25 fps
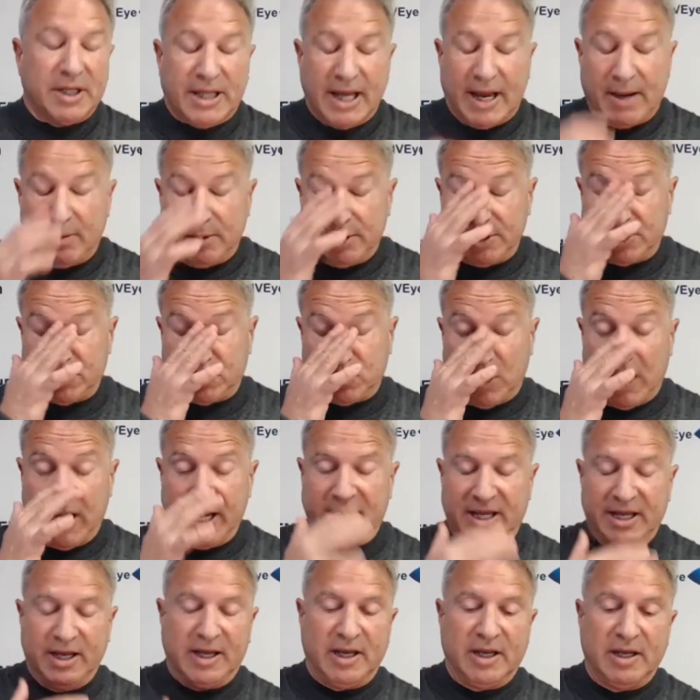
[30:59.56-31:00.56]
that was
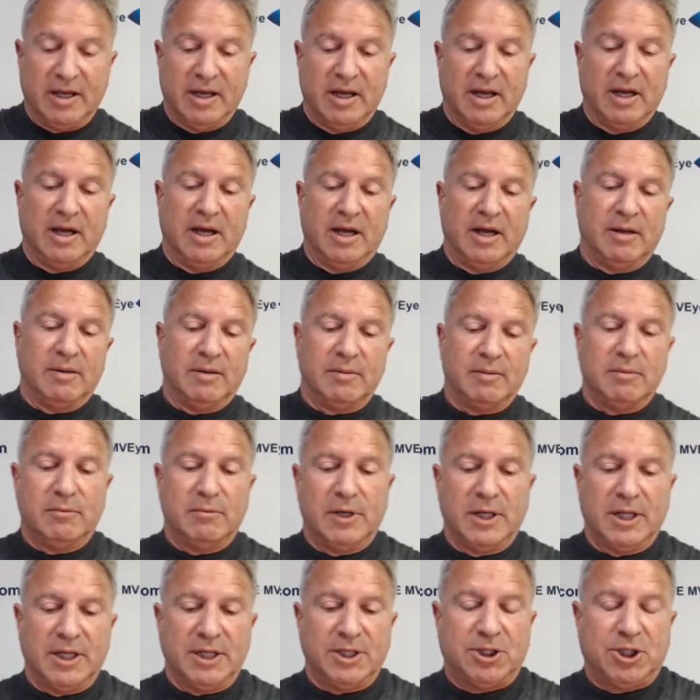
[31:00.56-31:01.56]
striking.
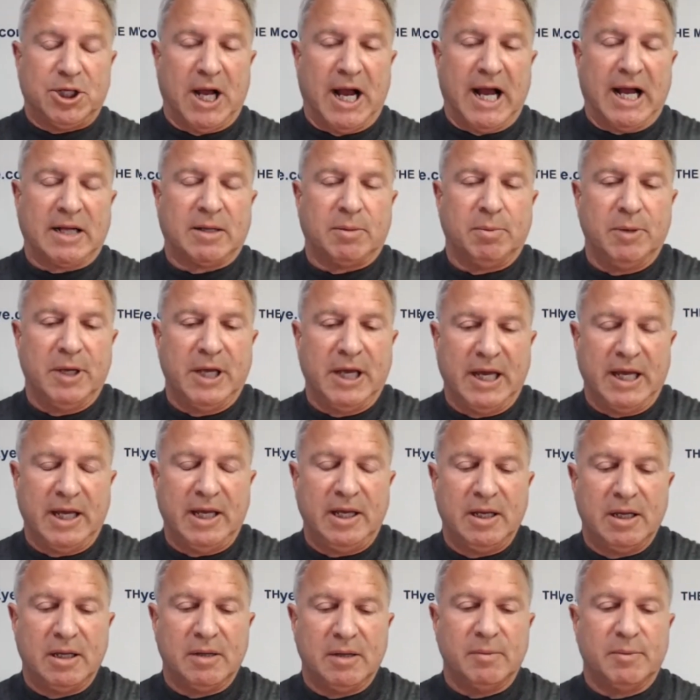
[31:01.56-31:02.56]
Really shocked
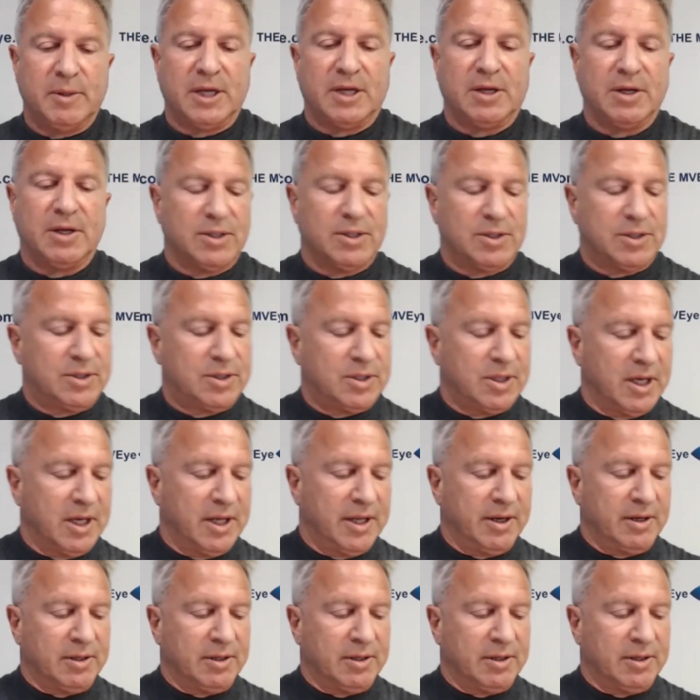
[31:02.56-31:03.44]
me because they're